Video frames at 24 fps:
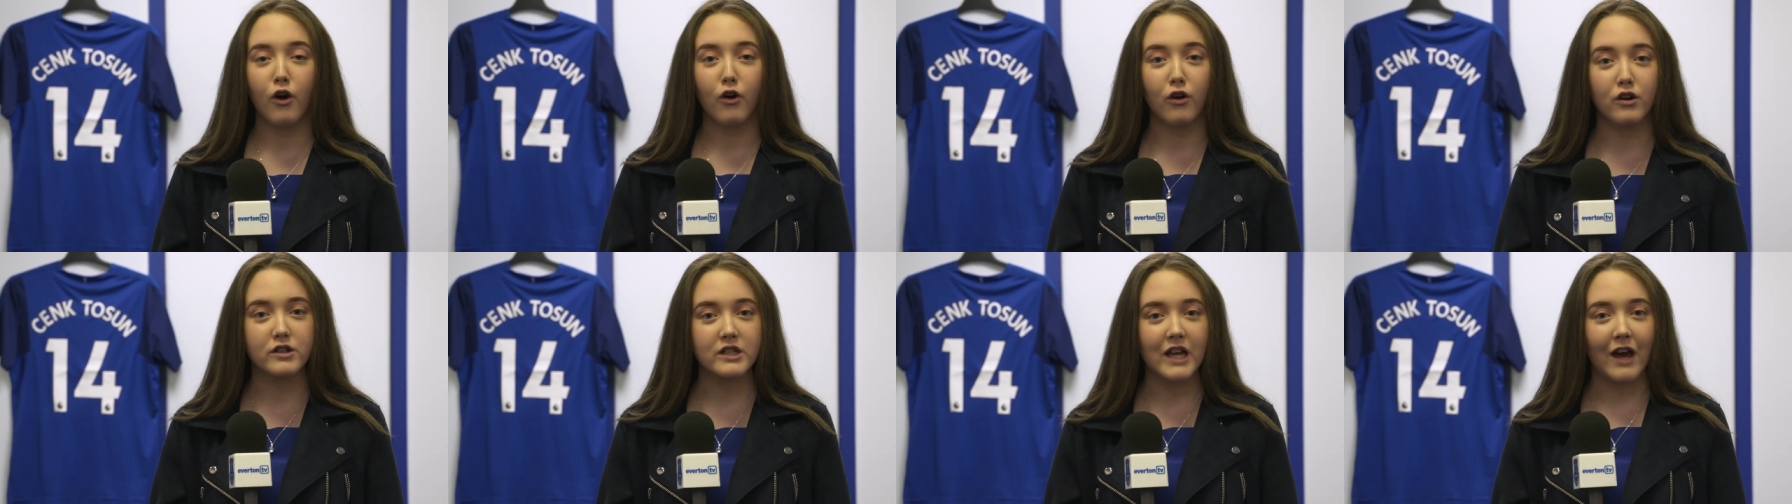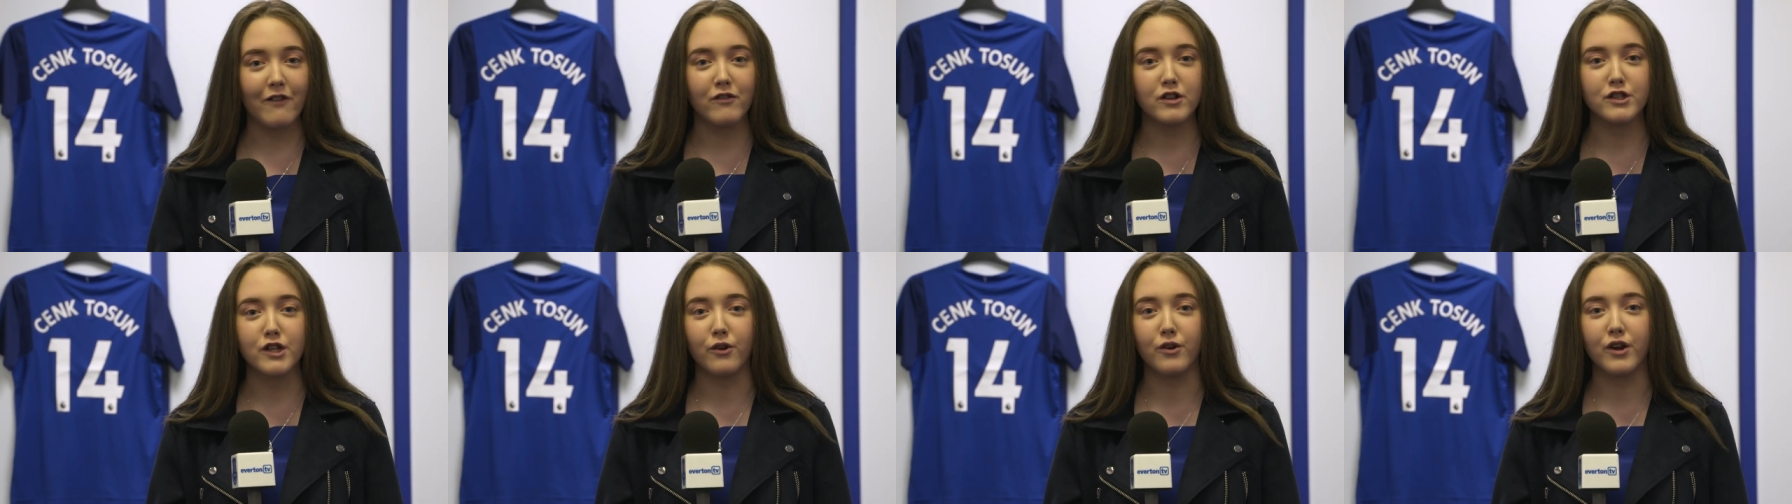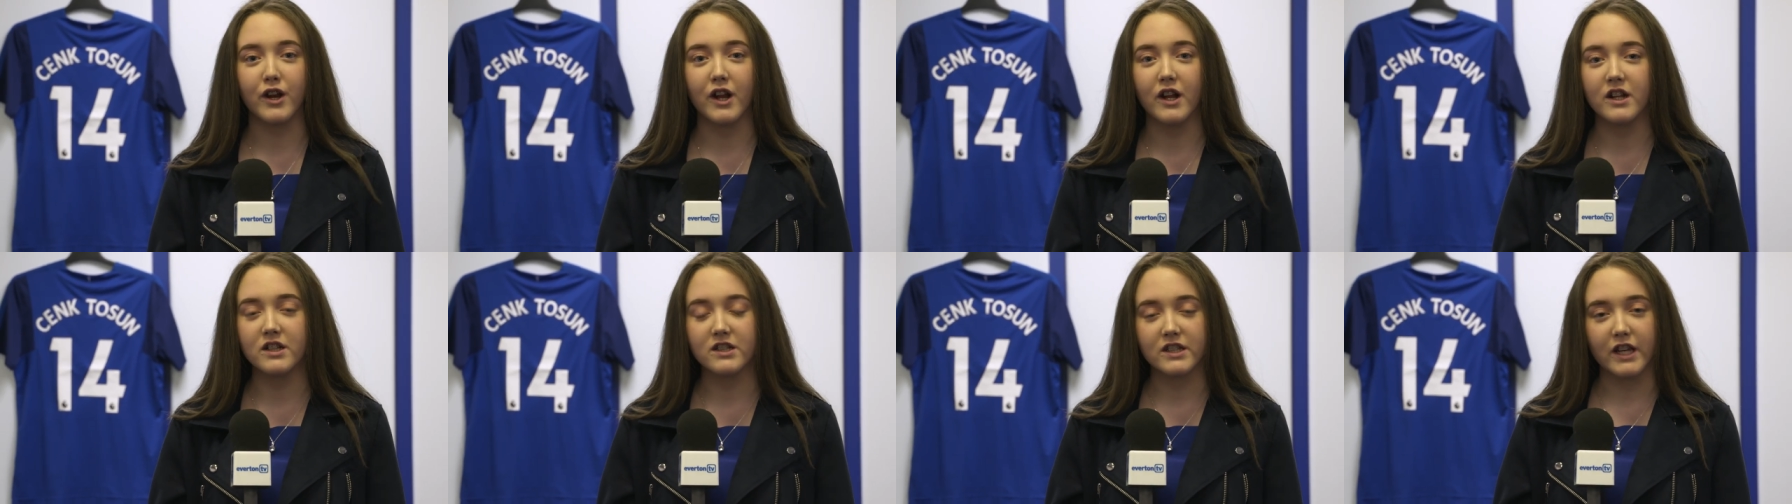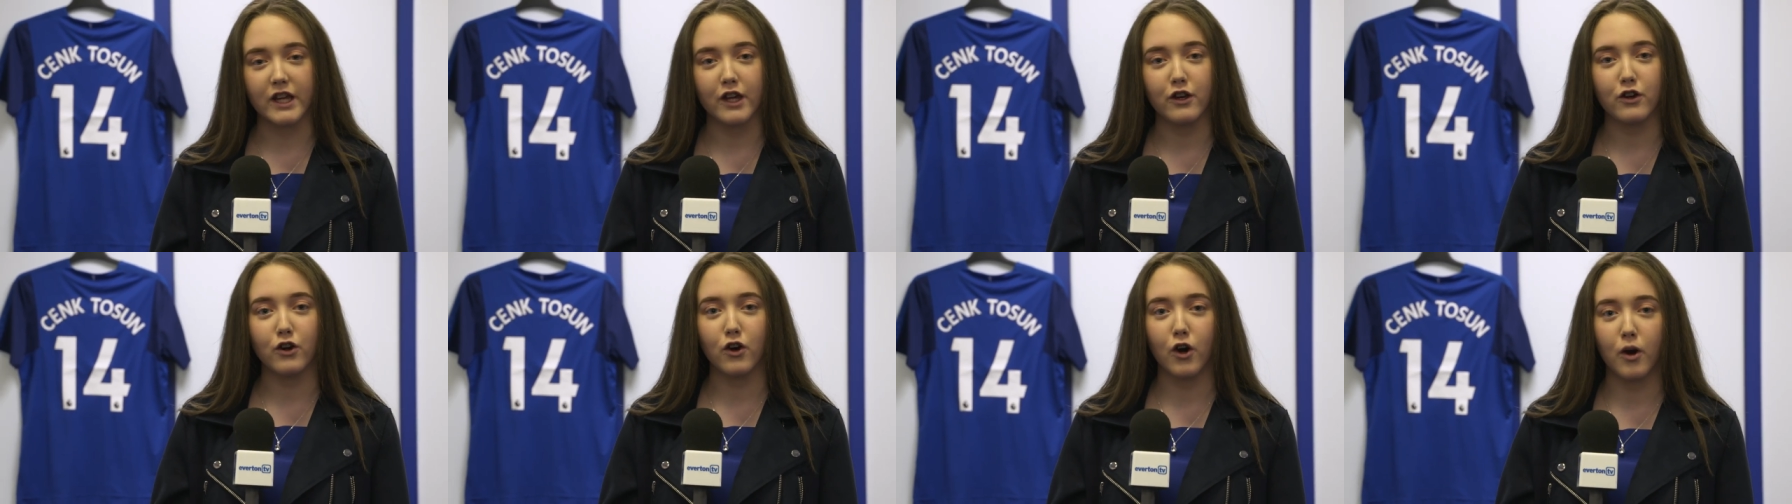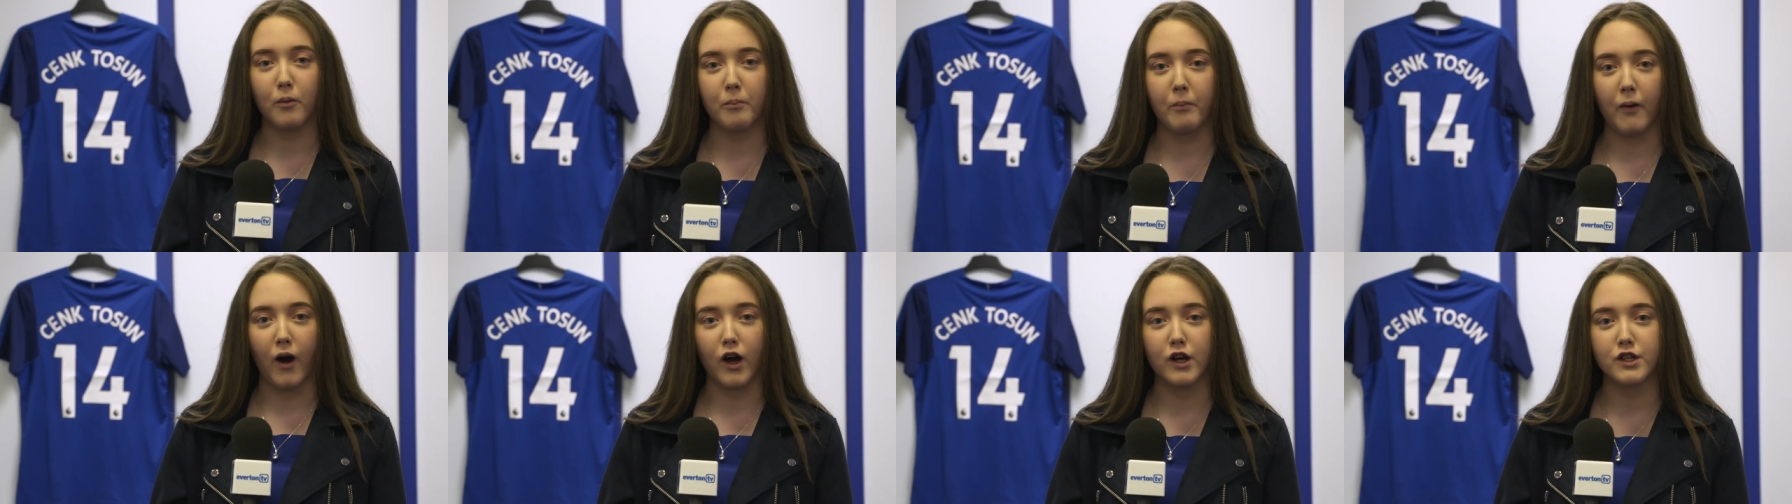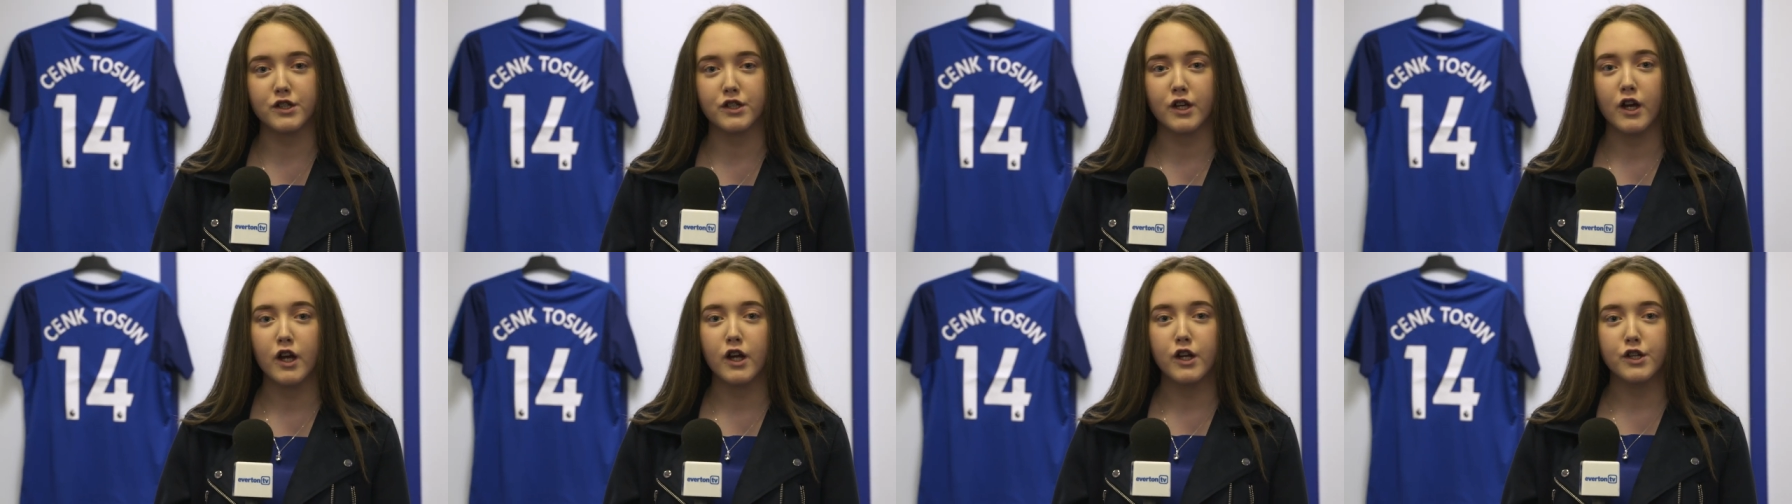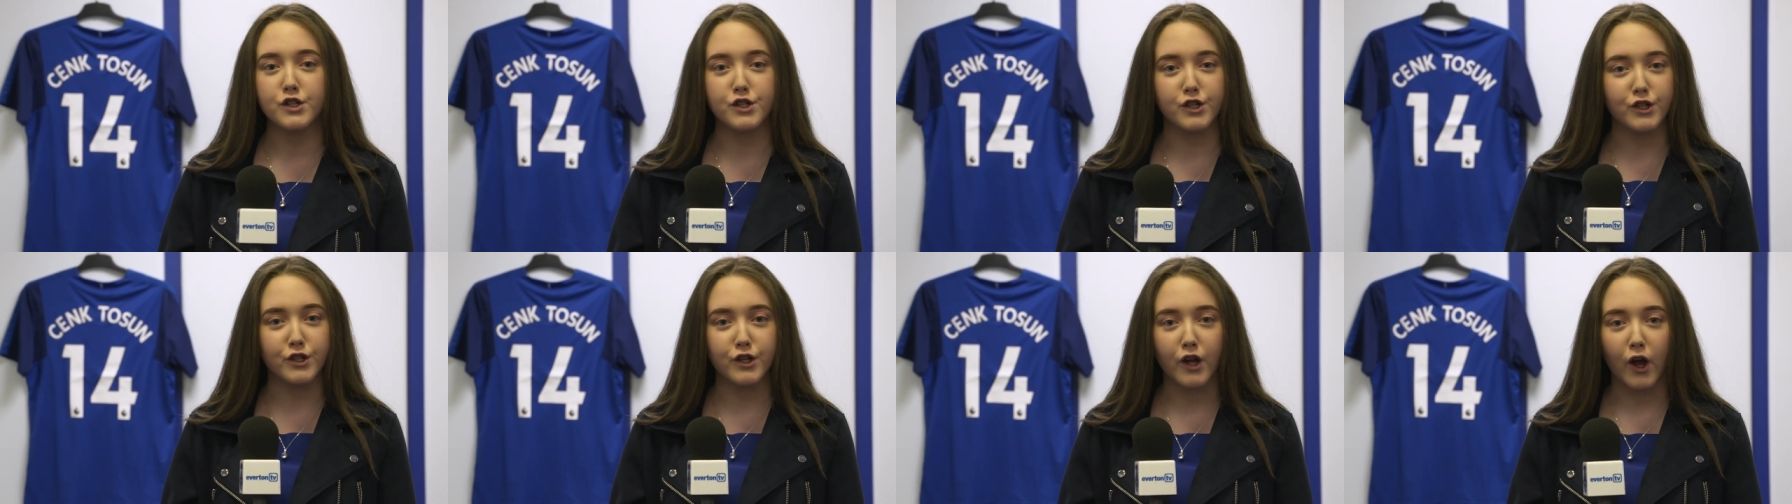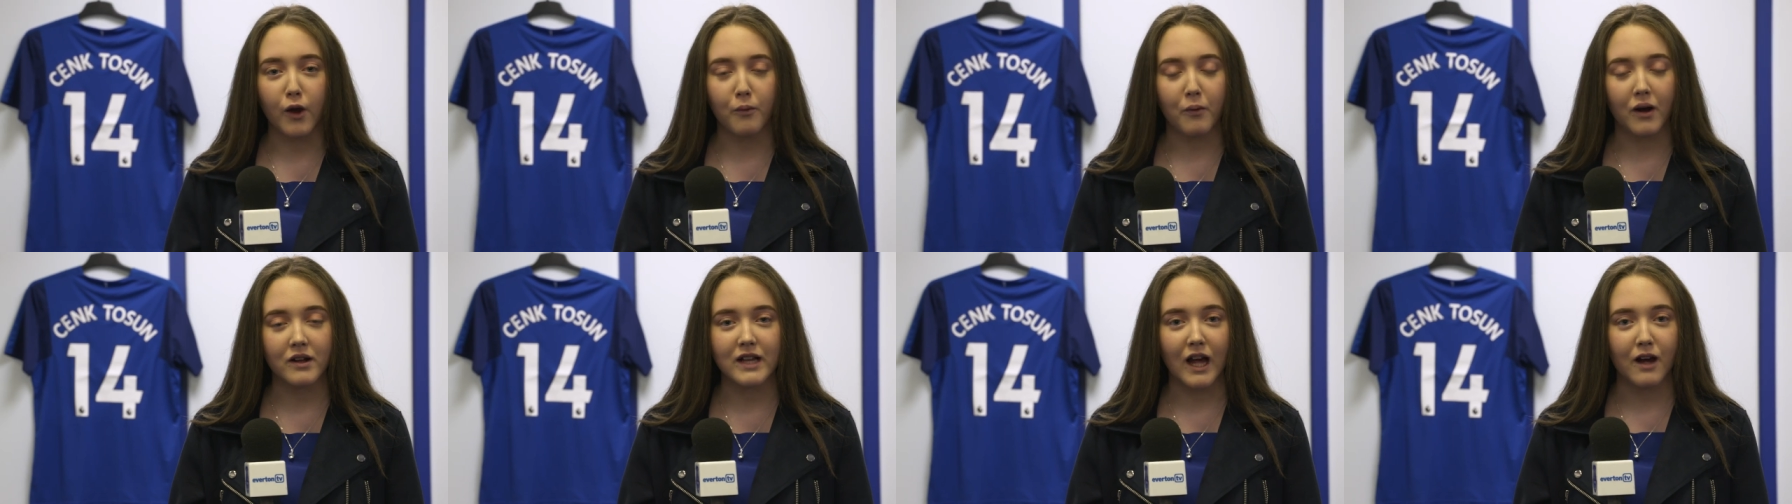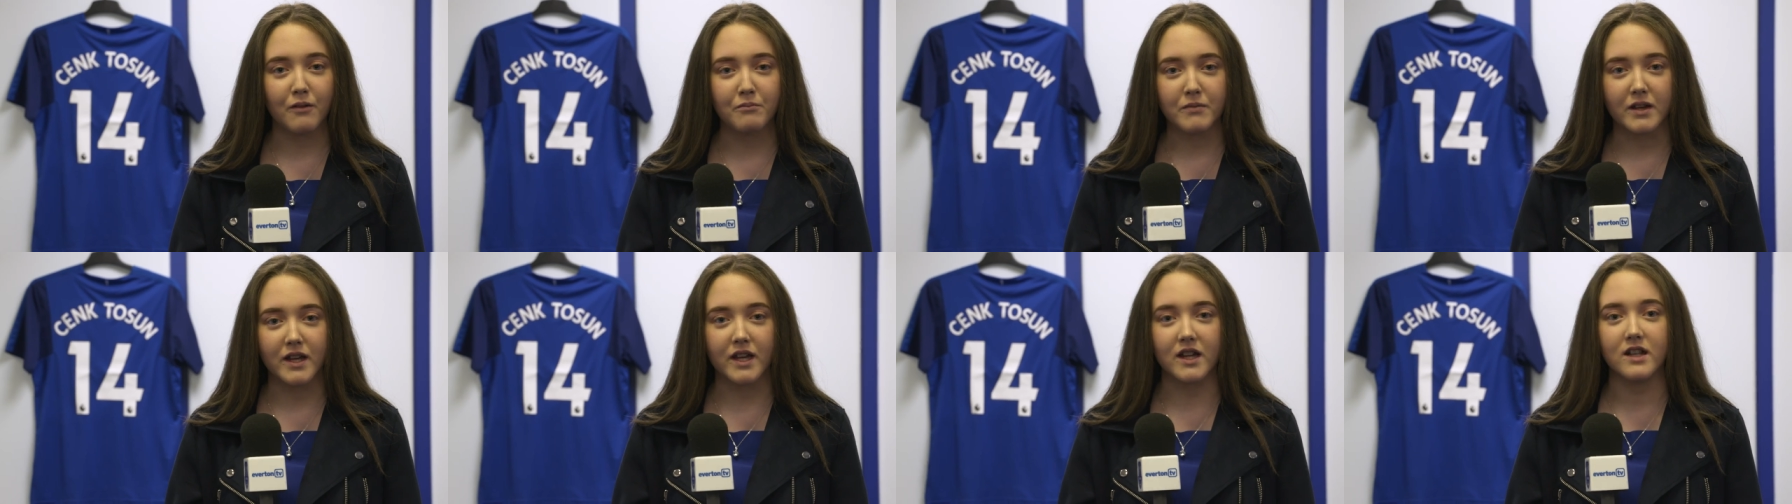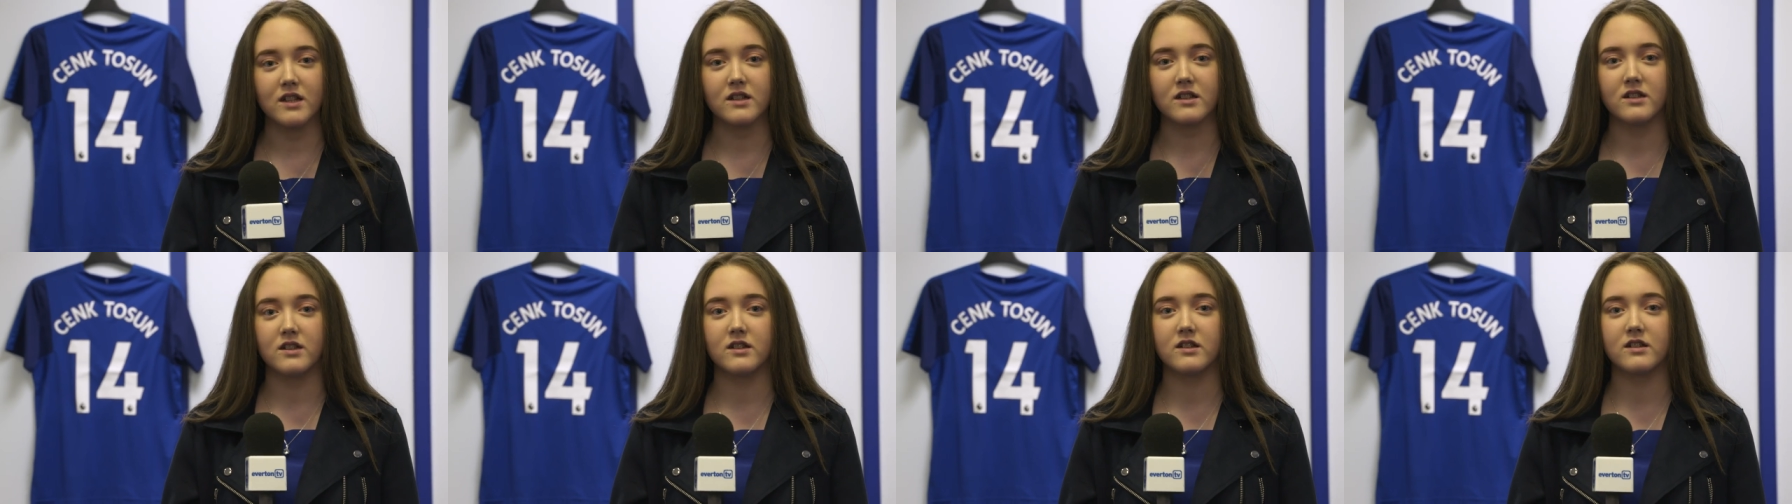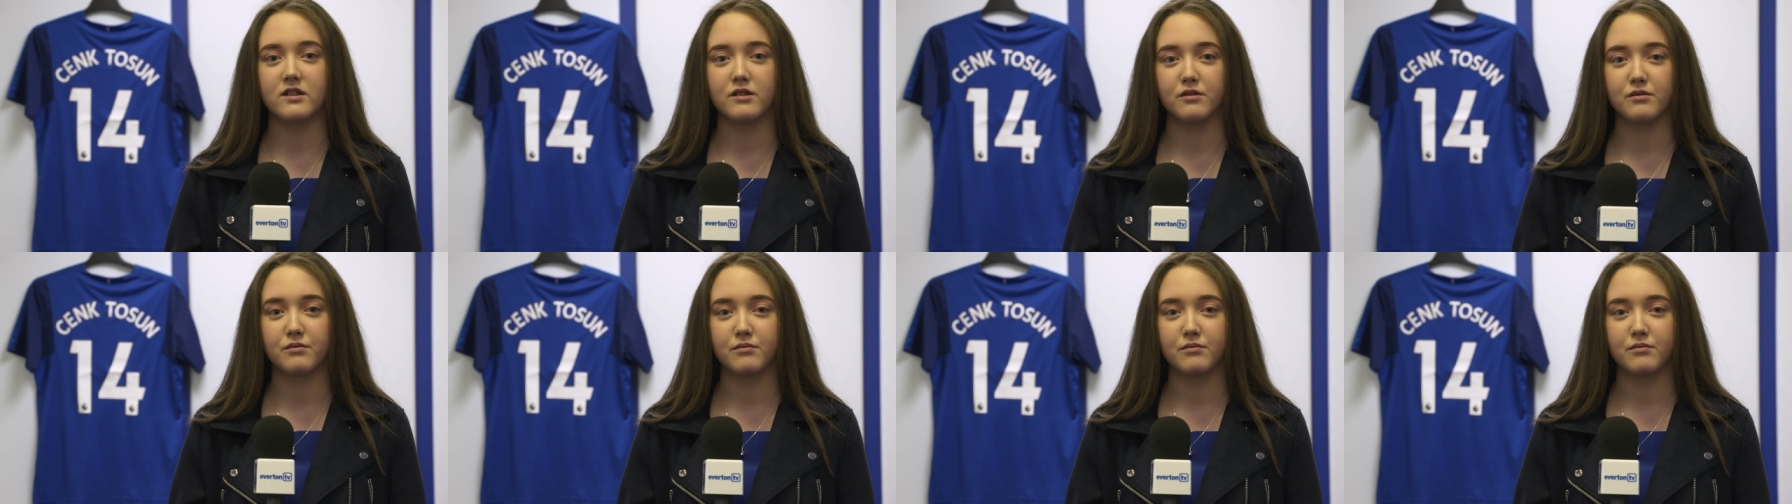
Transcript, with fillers: us Evertonians think you're a boss. Do you know what that means?